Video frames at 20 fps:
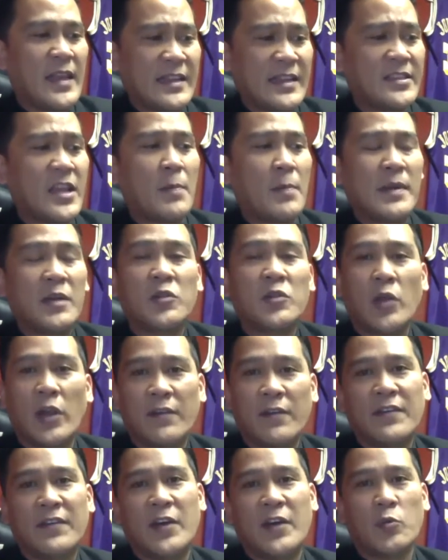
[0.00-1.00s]
been
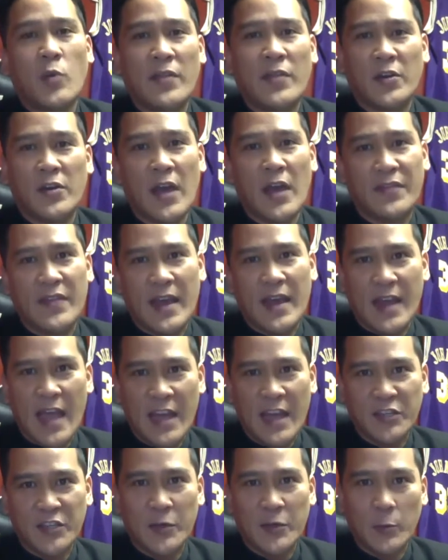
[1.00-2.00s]
clarified whether or not that
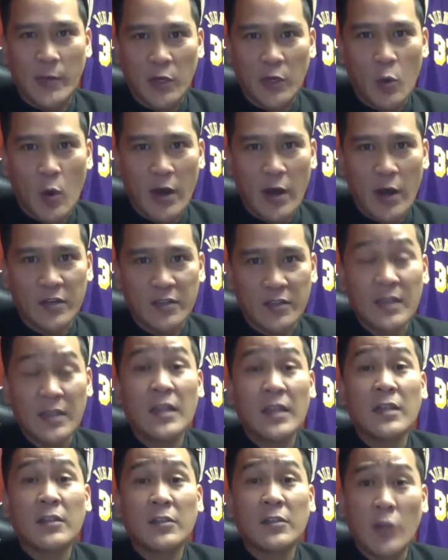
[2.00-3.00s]
actually requires
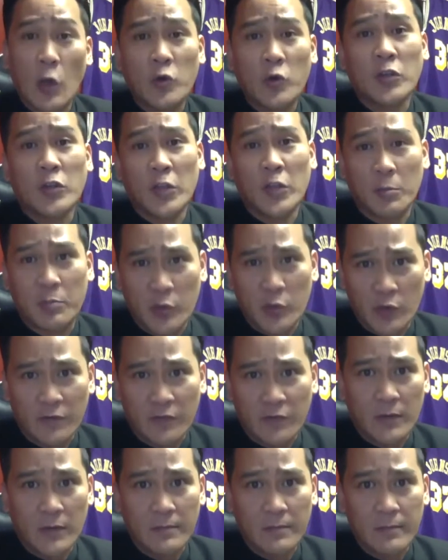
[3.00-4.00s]
local approval.
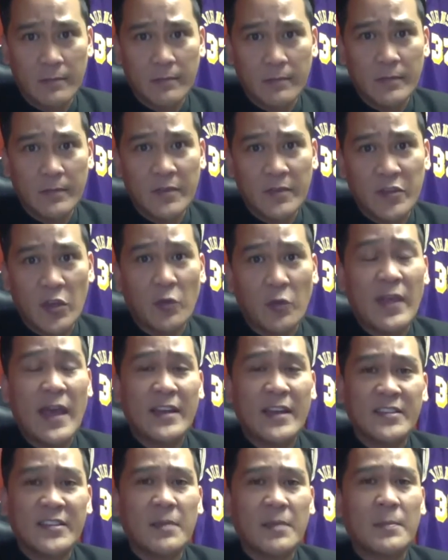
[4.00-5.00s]
So that is
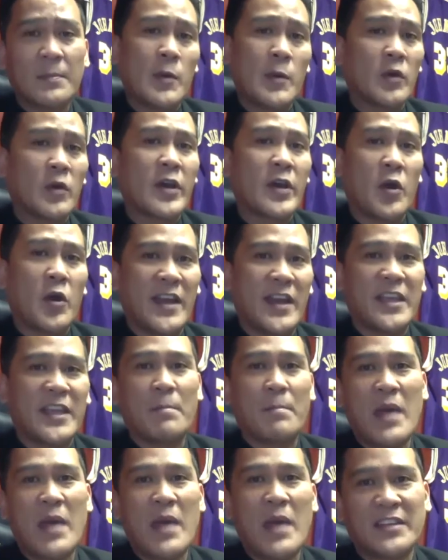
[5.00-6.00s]
something we will go ahead and get
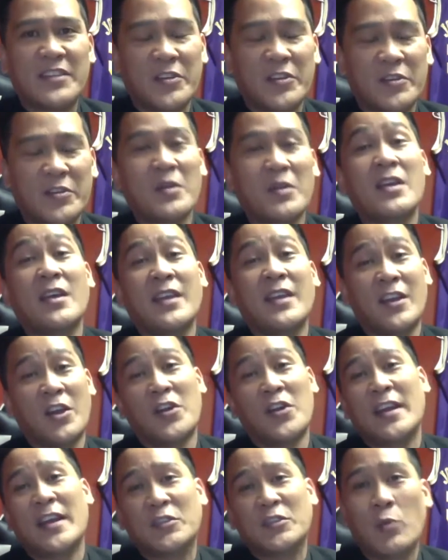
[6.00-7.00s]
back to you in our
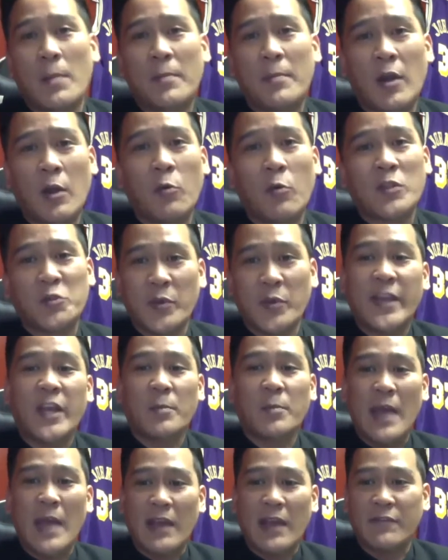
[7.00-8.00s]
next webinar once we hear
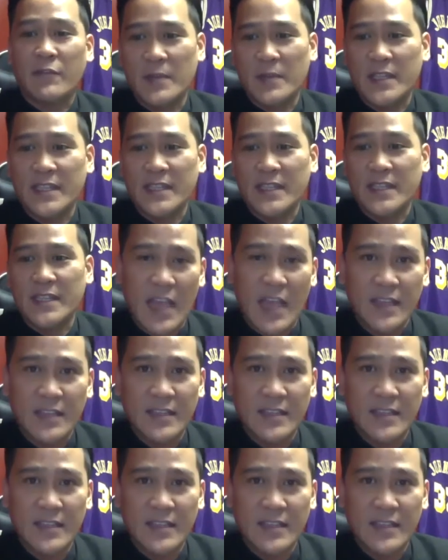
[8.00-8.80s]
back from the state.